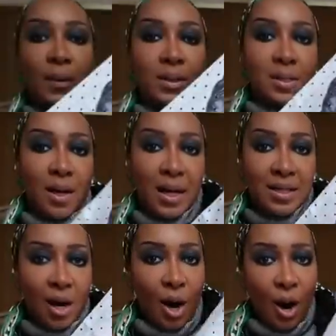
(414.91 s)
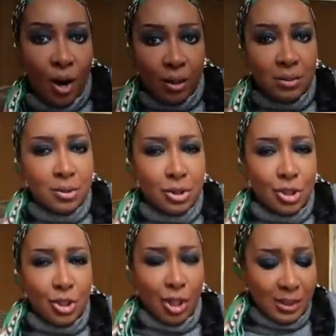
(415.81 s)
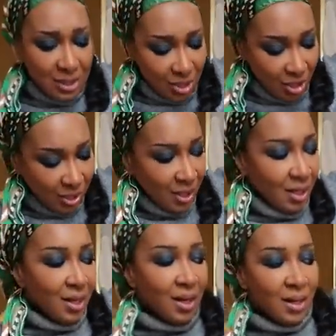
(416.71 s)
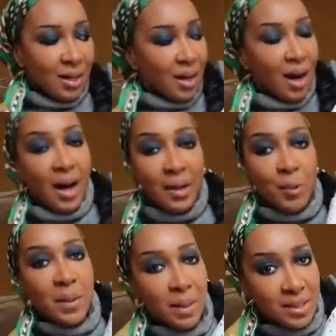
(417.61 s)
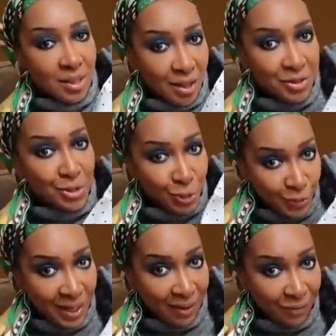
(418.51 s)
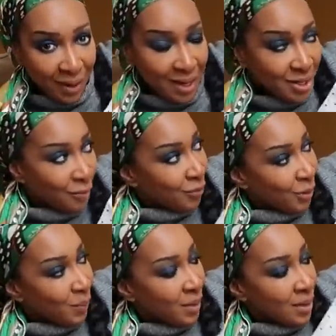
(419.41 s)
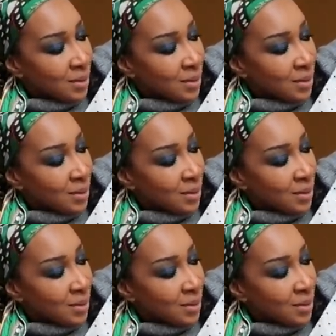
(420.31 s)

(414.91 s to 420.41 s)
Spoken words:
wear it tied. Oh God, it's good. I wear my scarves to death. I love them.